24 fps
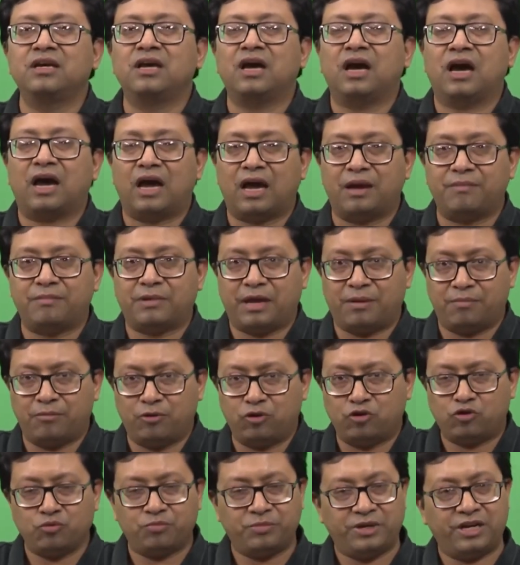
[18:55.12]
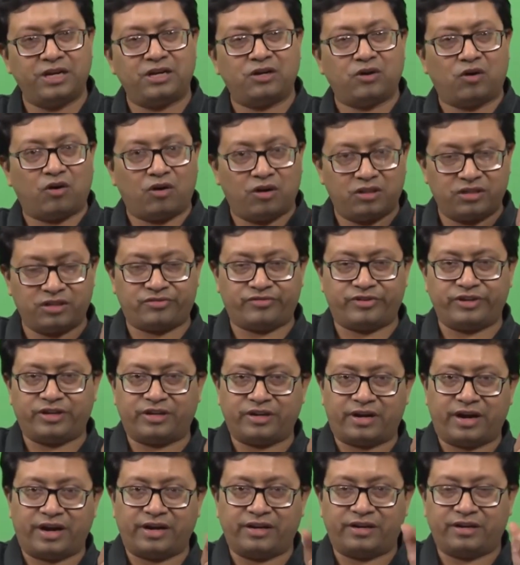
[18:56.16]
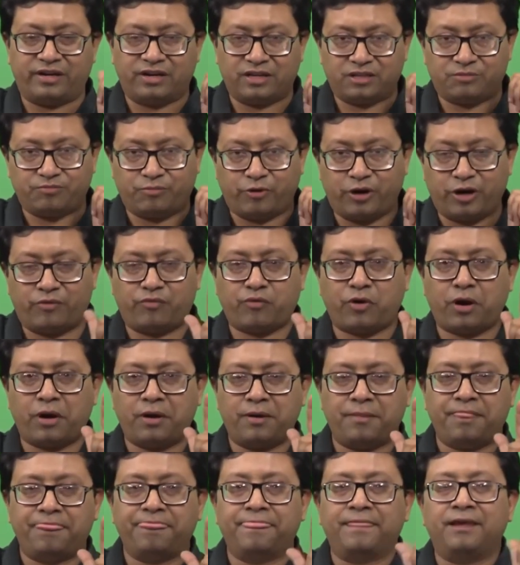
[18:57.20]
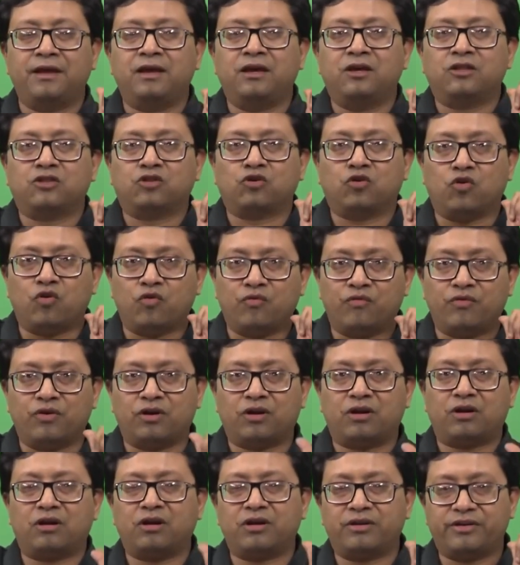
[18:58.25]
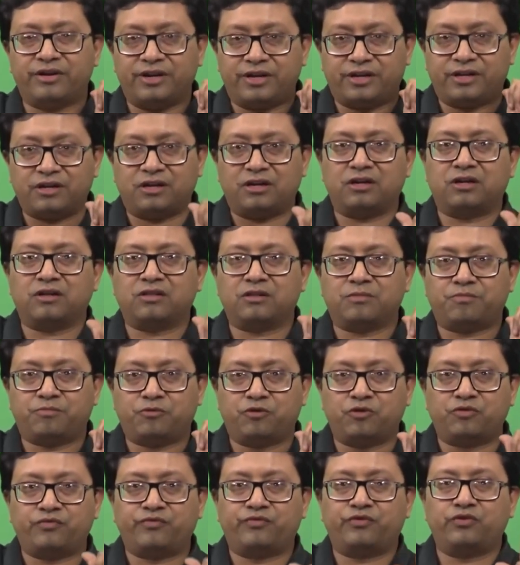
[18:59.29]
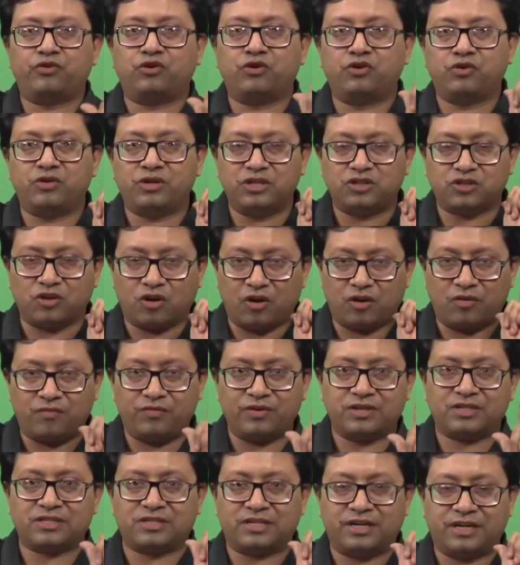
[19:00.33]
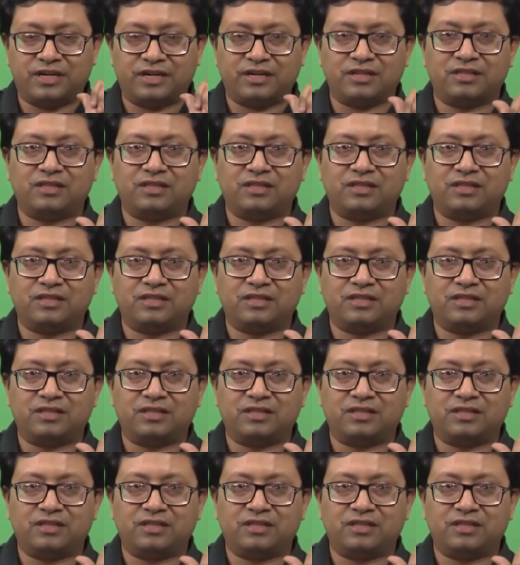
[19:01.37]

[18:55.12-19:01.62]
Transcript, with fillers: I am able to meet all the three criteria. Point one, the overall return of the portfolio is always greater